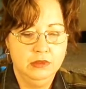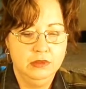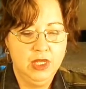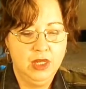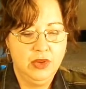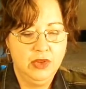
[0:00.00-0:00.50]

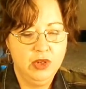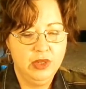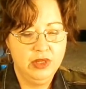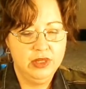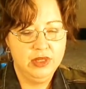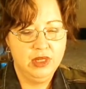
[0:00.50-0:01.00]
you know, they're
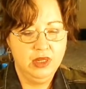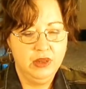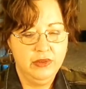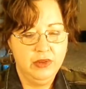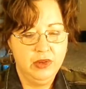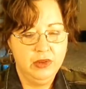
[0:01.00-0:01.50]
not the
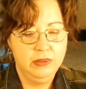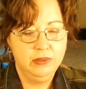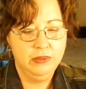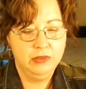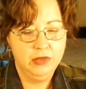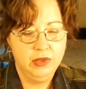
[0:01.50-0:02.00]
stiff, they're
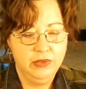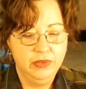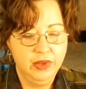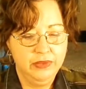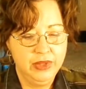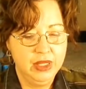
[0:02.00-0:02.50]

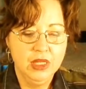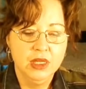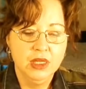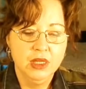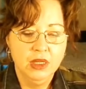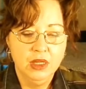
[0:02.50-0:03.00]
fluffy.
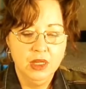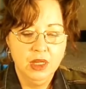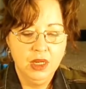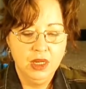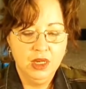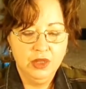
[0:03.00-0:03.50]

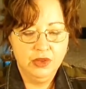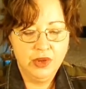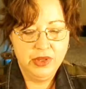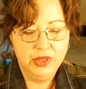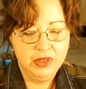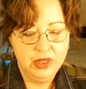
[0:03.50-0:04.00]
They're
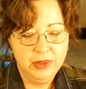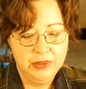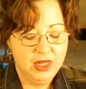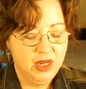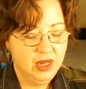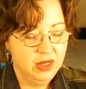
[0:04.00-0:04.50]
all the same
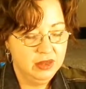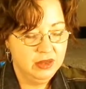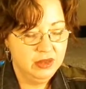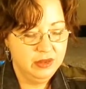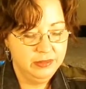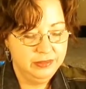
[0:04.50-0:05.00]

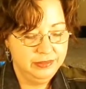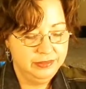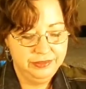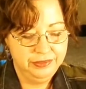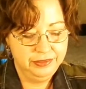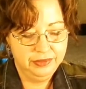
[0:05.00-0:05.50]
size.
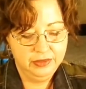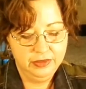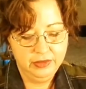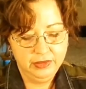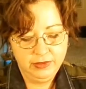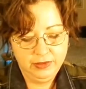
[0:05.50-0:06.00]

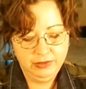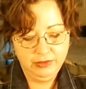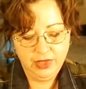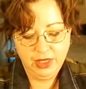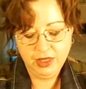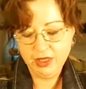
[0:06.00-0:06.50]

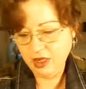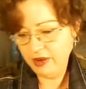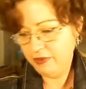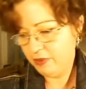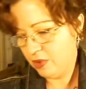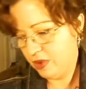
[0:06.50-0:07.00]
Didn't care
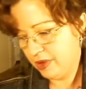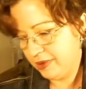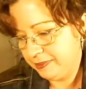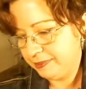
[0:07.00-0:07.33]
for it.